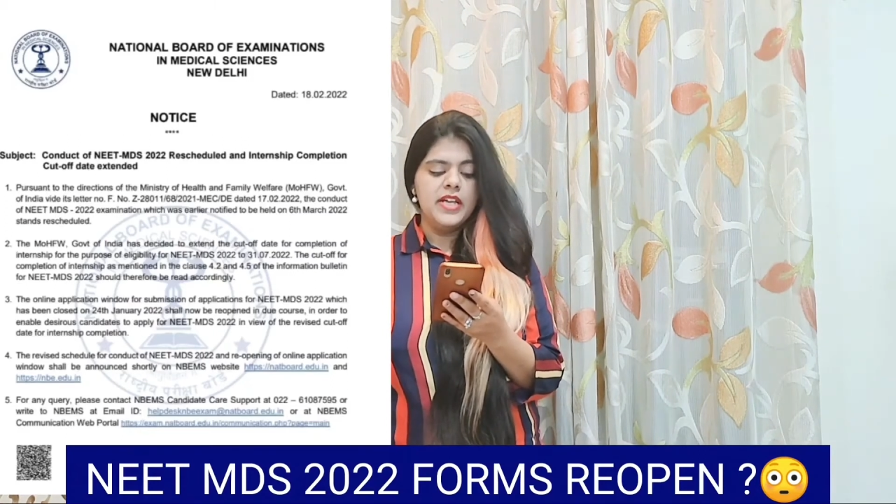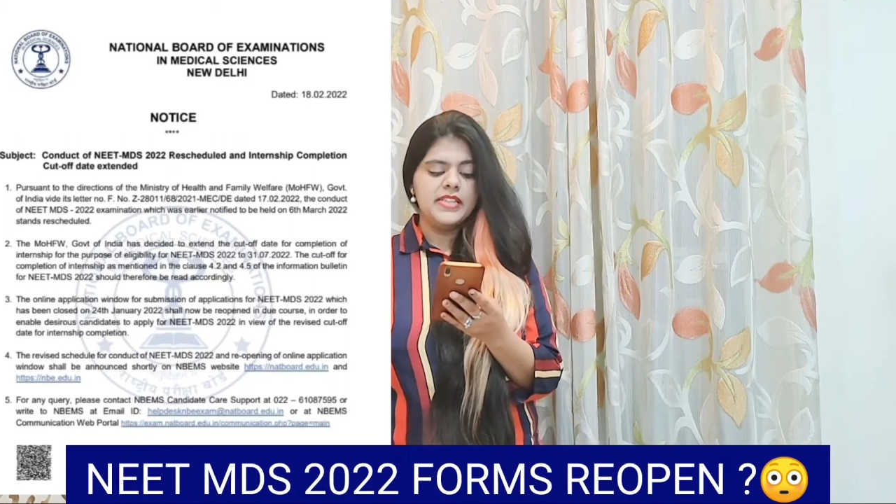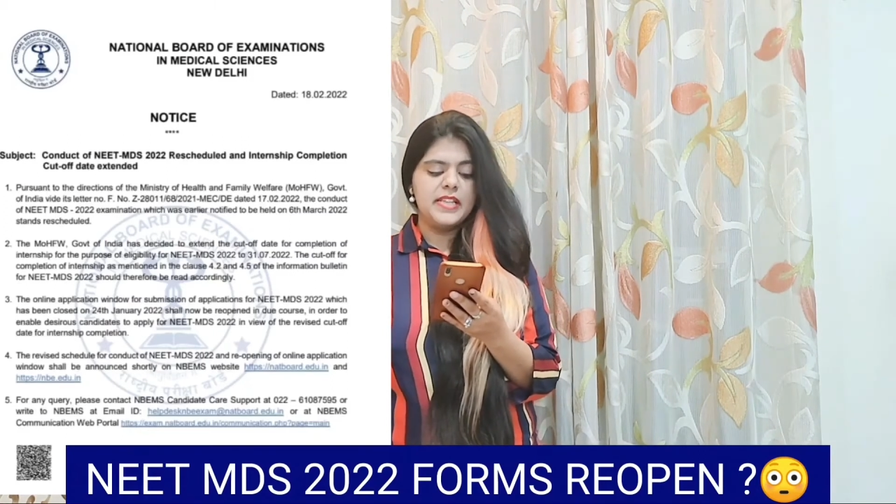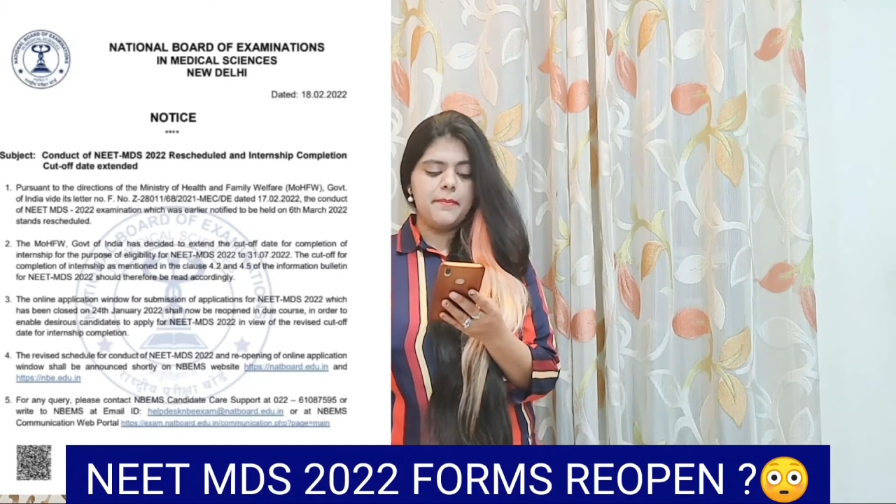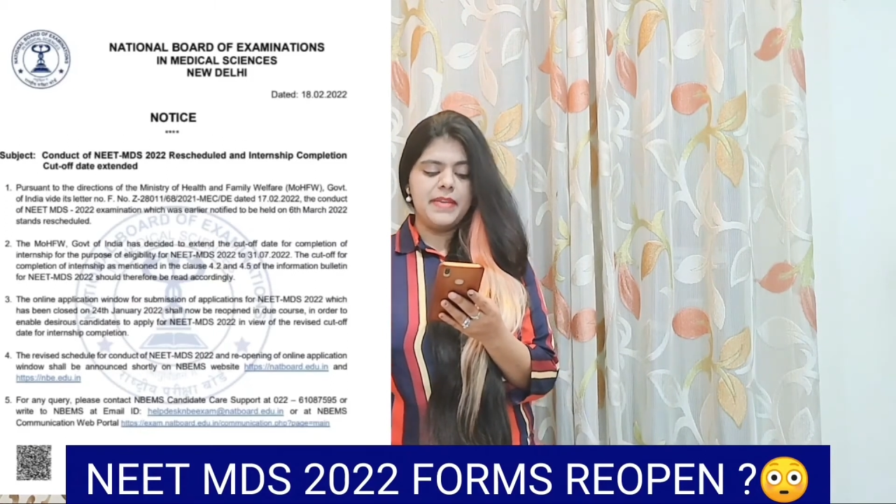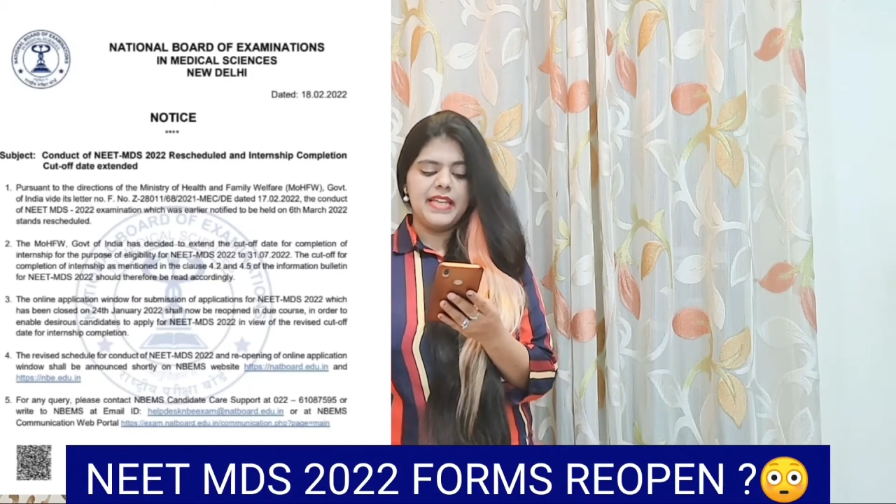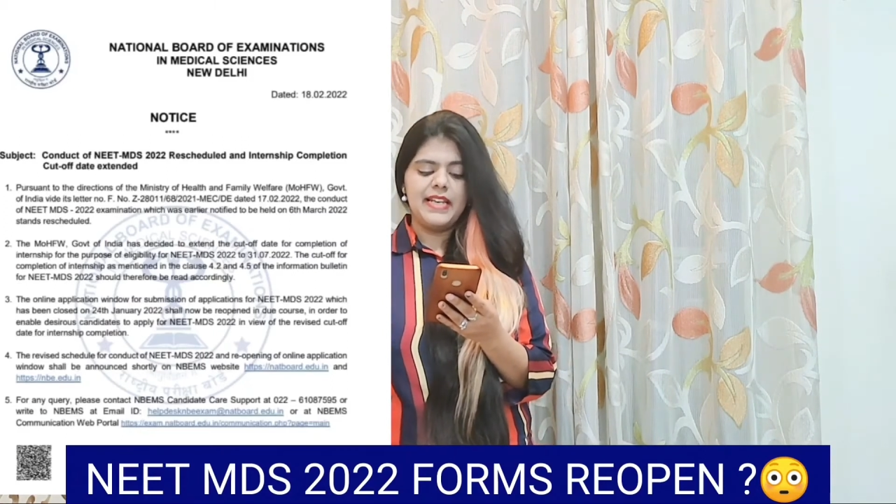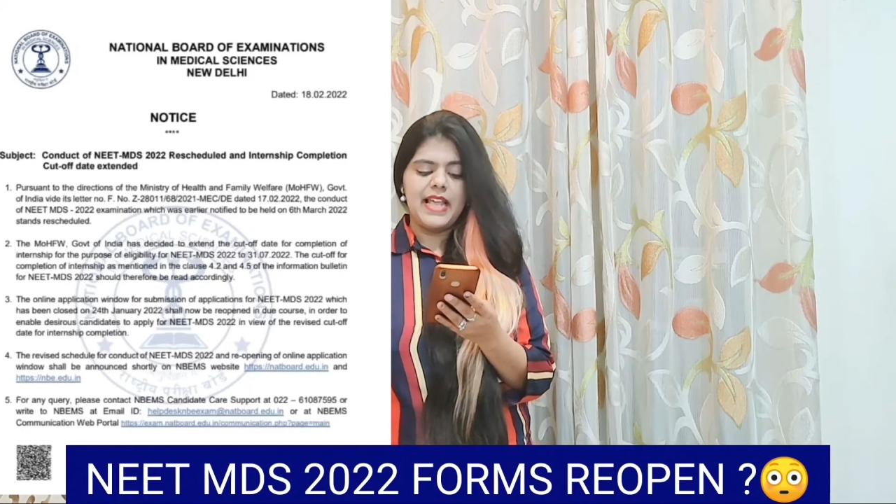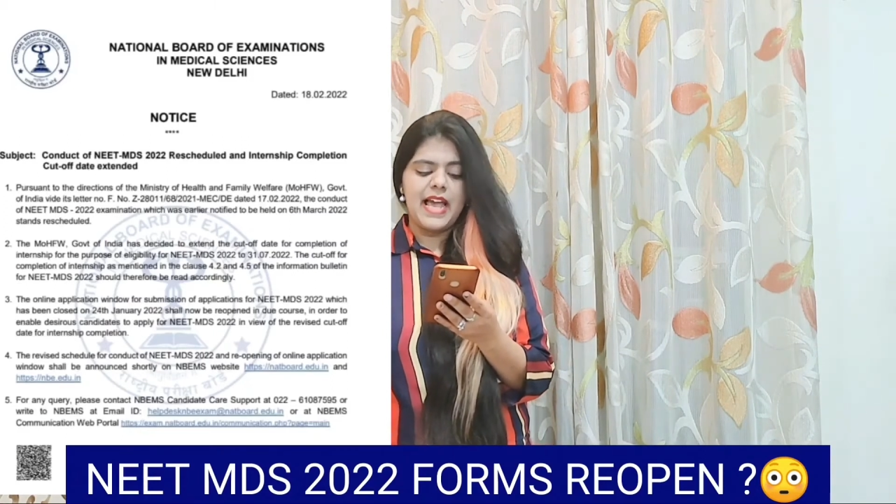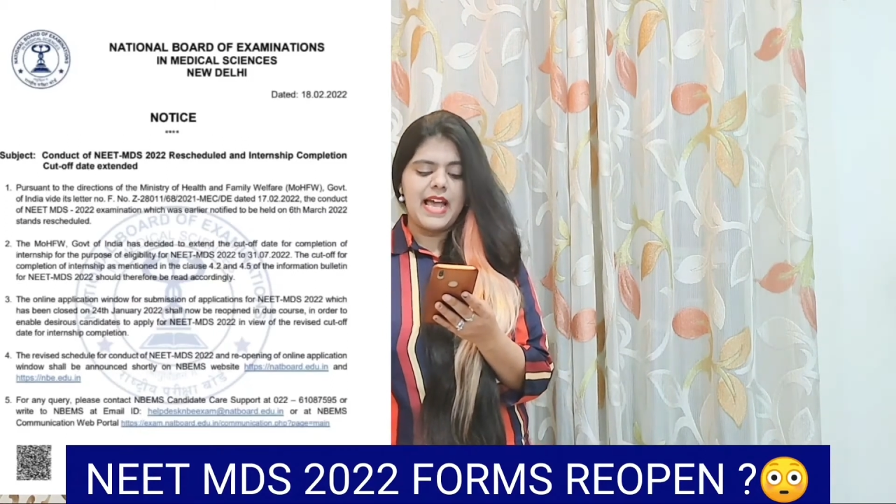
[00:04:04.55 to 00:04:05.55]
the
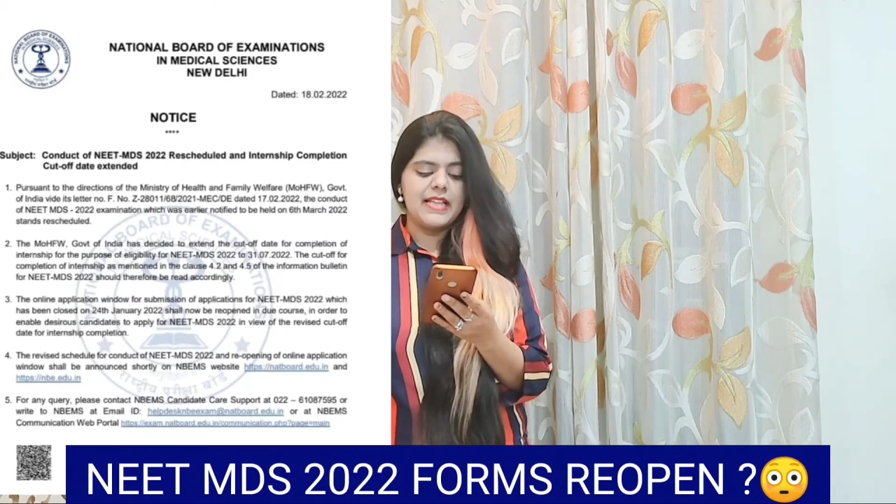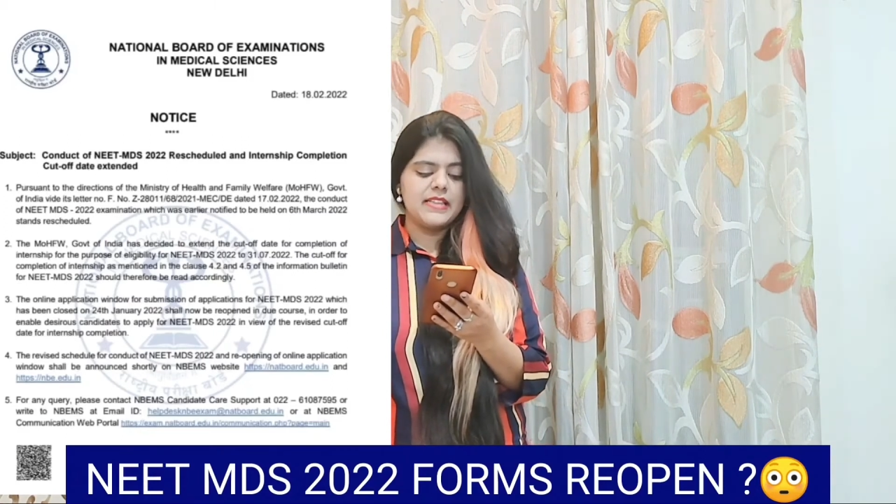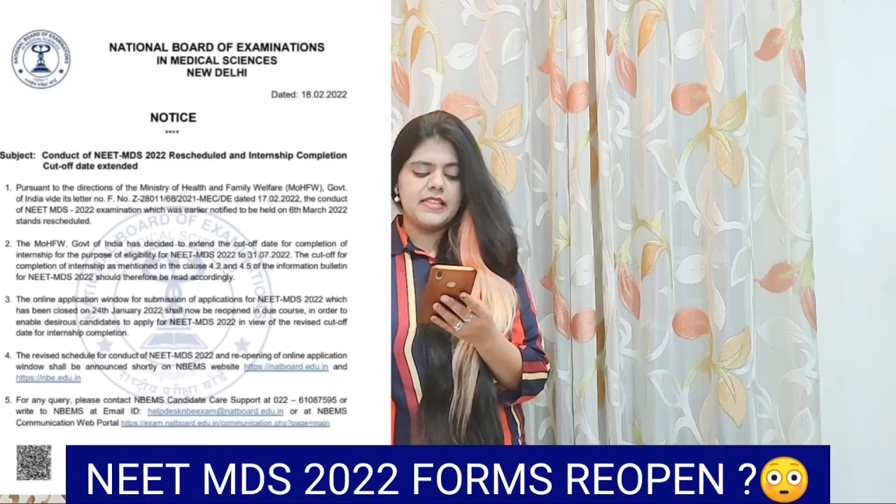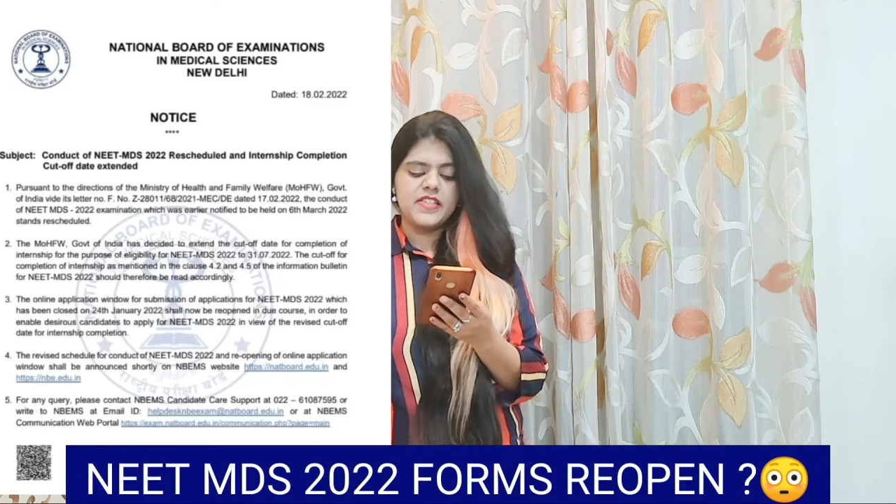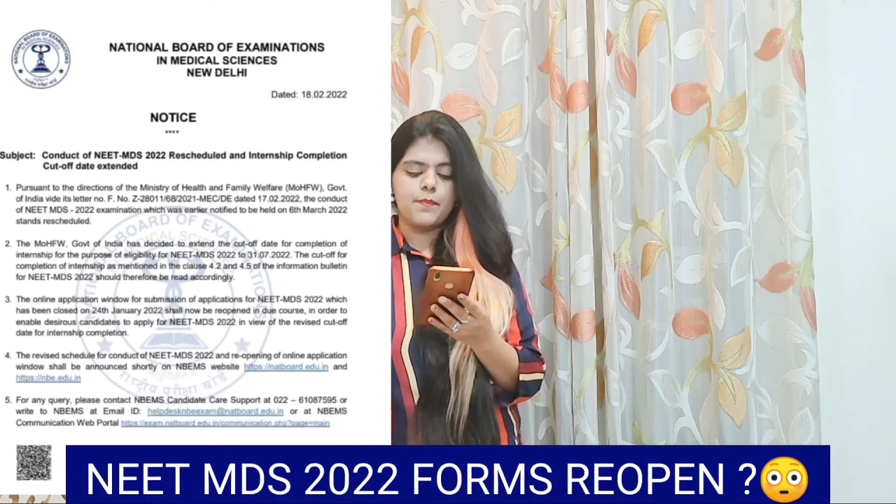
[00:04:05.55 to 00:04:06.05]
mail and this